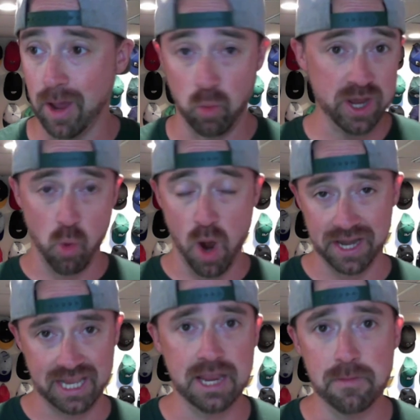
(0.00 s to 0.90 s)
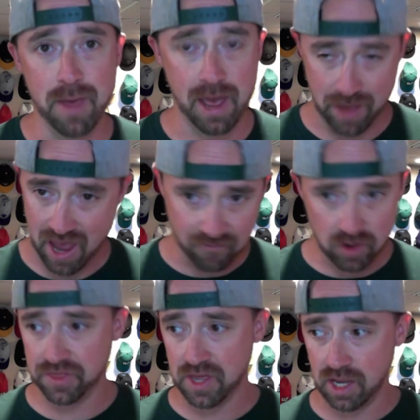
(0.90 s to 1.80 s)
week 1 heat map,
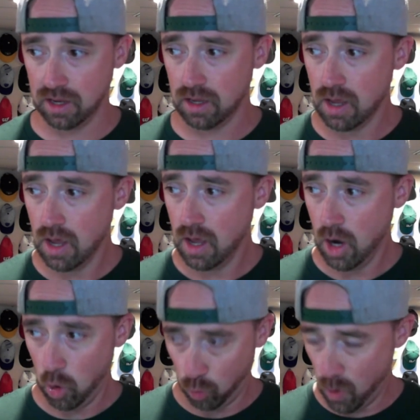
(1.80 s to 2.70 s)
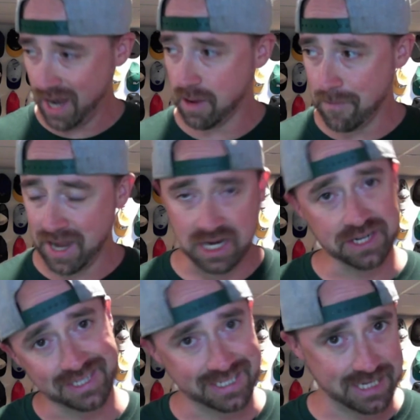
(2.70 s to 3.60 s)
everything
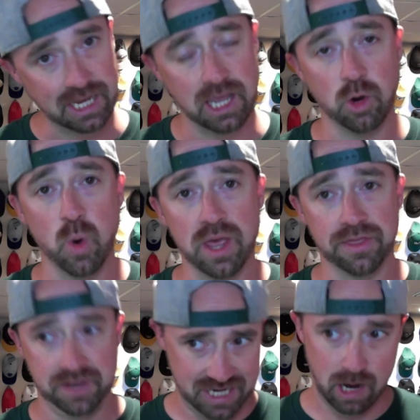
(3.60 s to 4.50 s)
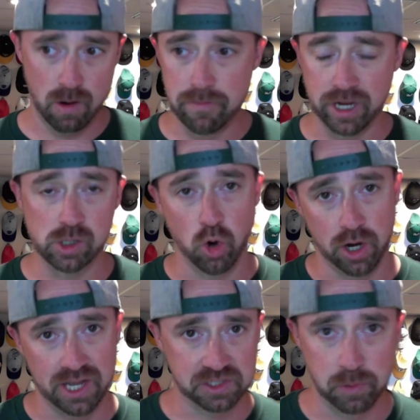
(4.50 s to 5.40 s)
recommended sticking with Terry
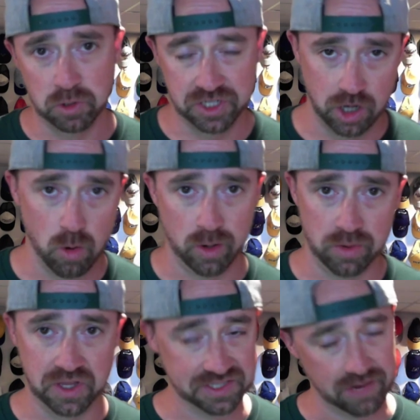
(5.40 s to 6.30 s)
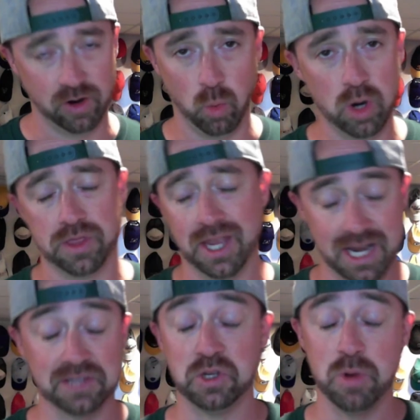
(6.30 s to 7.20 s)
McLaurin as opposed to going with Xavier Worthy.
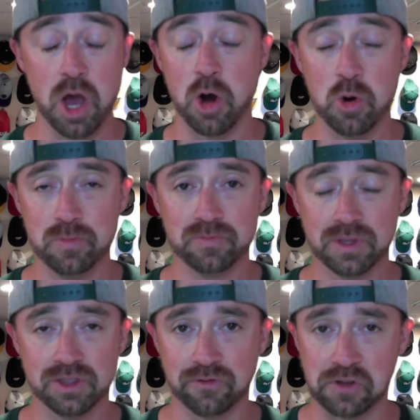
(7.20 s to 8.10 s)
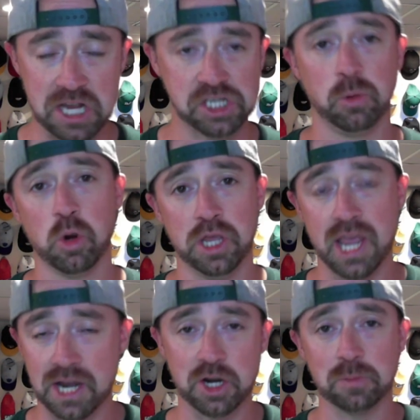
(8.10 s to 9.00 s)
And as you know, the flashy
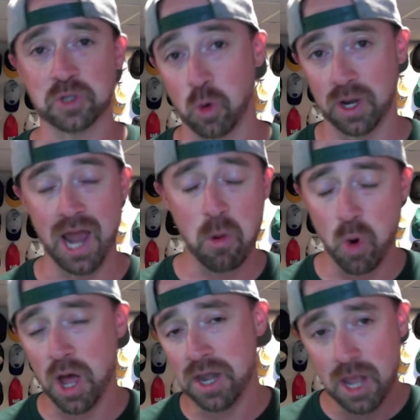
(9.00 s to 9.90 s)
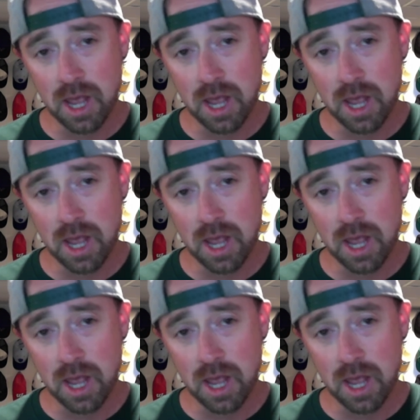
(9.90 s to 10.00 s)
rookie ended up scoring not 1,